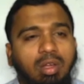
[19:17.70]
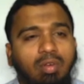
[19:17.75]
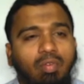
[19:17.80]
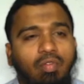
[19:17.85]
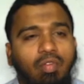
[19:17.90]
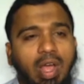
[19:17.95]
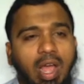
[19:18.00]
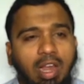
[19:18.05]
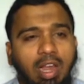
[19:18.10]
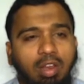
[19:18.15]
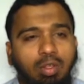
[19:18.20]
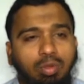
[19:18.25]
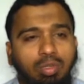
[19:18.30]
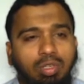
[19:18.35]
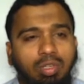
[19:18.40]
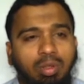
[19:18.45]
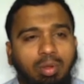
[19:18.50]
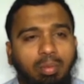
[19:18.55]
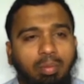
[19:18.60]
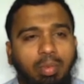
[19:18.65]

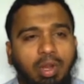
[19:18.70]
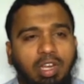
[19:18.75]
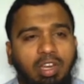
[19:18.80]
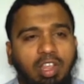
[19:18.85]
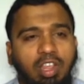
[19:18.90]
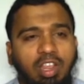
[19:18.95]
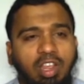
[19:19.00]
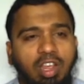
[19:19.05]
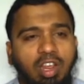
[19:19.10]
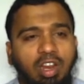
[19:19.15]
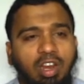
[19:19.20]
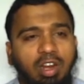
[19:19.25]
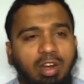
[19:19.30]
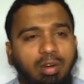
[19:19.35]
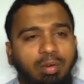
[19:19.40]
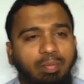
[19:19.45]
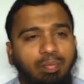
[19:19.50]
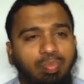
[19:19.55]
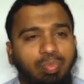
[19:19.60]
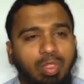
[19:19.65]
values, but here
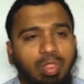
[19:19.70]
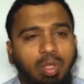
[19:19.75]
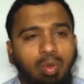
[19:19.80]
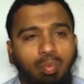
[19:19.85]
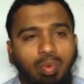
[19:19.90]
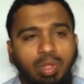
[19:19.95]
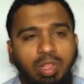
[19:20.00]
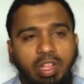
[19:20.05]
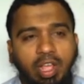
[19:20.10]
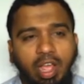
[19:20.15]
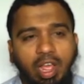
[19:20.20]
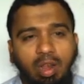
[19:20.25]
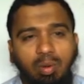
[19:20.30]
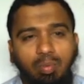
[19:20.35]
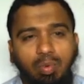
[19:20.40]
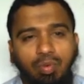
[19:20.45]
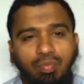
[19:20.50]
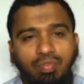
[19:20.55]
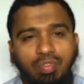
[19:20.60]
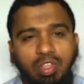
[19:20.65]
with the
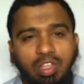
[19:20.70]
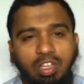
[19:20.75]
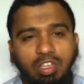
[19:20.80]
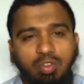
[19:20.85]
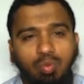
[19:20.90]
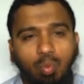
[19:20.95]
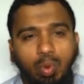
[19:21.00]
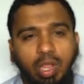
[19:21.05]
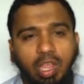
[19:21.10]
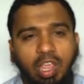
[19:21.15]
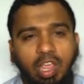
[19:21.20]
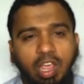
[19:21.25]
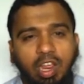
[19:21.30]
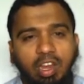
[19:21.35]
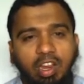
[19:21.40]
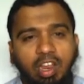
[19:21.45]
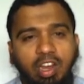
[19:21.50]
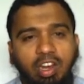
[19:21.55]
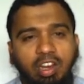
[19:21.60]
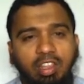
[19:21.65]
help of this we
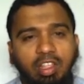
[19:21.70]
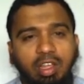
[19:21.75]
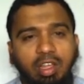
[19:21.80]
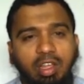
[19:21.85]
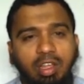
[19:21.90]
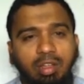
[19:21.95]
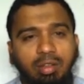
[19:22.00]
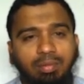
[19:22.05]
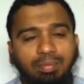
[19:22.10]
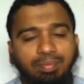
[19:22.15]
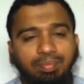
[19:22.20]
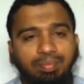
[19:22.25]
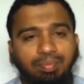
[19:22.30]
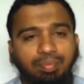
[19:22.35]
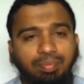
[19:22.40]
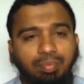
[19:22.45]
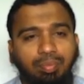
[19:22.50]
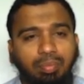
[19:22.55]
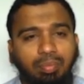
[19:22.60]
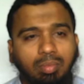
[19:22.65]
can get the
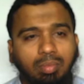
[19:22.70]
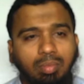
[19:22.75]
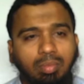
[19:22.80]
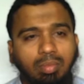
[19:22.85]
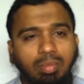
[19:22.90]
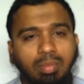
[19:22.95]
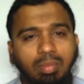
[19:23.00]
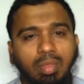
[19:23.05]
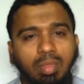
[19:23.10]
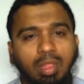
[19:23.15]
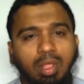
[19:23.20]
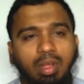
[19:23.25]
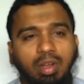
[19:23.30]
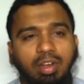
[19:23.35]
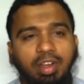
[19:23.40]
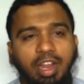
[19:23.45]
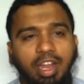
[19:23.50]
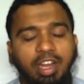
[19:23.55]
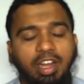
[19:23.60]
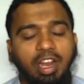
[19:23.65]

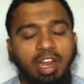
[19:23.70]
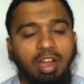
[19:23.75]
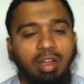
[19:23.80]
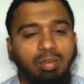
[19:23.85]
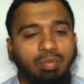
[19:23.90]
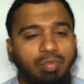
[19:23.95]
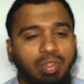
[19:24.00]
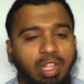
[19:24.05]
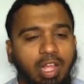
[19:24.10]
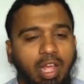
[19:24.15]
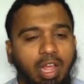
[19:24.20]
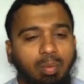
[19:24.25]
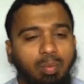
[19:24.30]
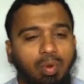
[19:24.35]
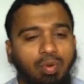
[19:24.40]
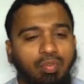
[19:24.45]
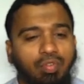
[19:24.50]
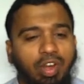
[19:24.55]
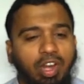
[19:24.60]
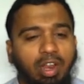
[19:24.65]
data. With the help
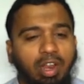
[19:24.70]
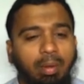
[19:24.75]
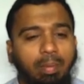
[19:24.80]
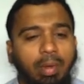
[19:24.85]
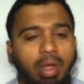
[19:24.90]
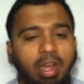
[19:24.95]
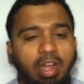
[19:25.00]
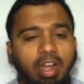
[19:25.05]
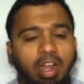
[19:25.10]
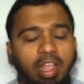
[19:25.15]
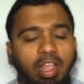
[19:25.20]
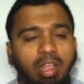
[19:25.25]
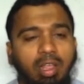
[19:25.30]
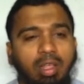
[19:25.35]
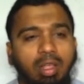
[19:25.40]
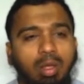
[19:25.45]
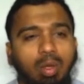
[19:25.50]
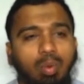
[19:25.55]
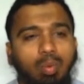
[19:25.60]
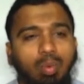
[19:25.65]
of data binding
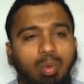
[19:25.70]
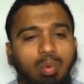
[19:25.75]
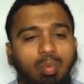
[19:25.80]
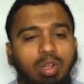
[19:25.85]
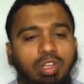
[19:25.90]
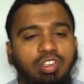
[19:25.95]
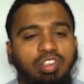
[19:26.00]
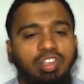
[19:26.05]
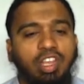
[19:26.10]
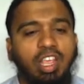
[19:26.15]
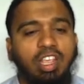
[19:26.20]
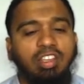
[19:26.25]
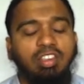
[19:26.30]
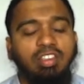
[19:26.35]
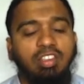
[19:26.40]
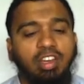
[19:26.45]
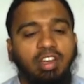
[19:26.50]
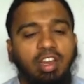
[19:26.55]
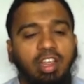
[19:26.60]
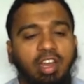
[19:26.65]
we will change
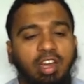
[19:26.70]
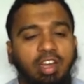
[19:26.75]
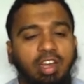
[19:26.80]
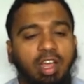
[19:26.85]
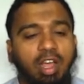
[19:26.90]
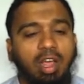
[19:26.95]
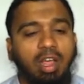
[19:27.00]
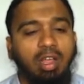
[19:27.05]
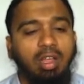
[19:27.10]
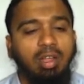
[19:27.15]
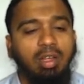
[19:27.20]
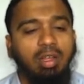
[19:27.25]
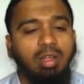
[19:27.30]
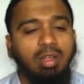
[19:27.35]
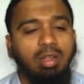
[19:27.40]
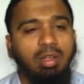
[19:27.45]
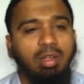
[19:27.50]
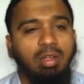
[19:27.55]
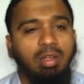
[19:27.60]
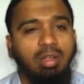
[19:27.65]
the data
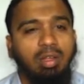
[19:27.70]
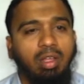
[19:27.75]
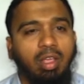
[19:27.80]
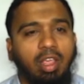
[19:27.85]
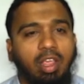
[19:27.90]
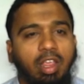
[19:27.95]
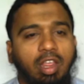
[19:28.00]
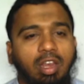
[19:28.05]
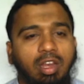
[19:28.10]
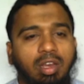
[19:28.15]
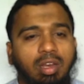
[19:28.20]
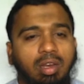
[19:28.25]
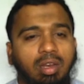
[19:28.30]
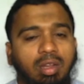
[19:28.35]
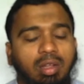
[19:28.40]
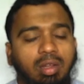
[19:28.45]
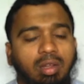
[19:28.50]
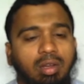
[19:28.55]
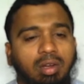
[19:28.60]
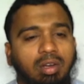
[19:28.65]
in
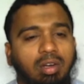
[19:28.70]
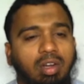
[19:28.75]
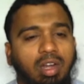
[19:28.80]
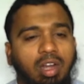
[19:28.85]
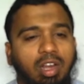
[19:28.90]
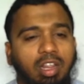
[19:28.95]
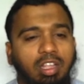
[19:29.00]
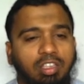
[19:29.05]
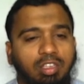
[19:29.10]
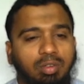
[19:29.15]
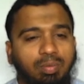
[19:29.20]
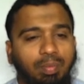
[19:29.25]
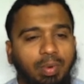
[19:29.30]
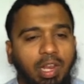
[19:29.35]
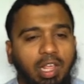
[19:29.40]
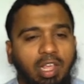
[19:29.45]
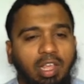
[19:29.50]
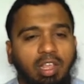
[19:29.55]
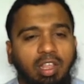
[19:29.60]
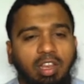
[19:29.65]

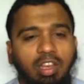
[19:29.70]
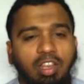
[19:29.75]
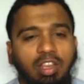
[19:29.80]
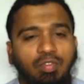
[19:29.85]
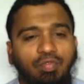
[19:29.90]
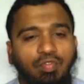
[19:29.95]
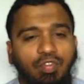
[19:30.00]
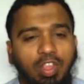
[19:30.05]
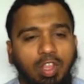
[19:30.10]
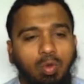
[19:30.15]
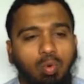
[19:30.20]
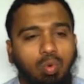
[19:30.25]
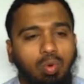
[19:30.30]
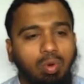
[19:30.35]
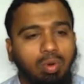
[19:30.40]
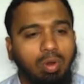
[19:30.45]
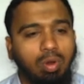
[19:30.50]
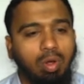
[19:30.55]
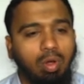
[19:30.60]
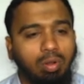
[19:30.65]
display, in
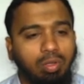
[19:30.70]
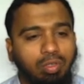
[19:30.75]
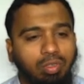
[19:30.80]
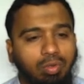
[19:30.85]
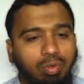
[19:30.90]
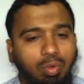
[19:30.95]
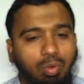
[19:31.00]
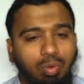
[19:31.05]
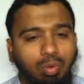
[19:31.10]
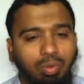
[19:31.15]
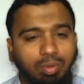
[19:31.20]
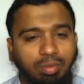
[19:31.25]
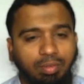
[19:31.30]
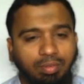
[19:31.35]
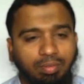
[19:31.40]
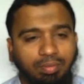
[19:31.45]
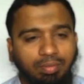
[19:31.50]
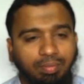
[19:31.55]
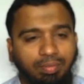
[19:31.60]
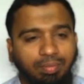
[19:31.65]
view also.
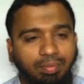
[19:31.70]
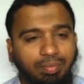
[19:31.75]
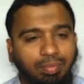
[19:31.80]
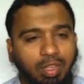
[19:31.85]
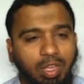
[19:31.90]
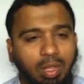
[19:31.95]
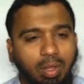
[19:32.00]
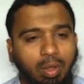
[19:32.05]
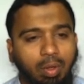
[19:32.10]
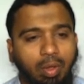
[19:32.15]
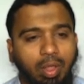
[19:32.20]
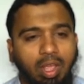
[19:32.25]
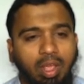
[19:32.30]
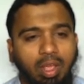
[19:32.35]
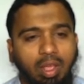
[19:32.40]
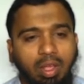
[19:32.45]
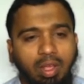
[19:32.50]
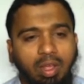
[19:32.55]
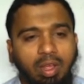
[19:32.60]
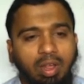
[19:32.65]
Okay,
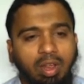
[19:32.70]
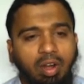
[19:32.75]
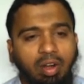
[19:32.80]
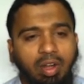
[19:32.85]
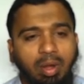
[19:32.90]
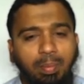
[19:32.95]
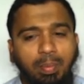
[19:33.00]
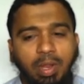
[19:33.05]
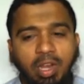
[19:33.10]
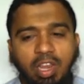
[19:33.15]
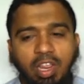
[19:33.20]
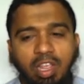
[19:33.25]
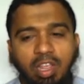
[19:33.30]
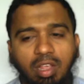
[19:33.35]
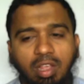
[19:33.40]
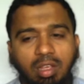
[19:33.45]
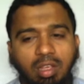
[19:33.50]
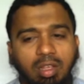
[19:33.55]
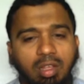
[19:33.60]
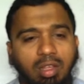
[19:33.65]

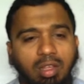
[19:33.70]
repeating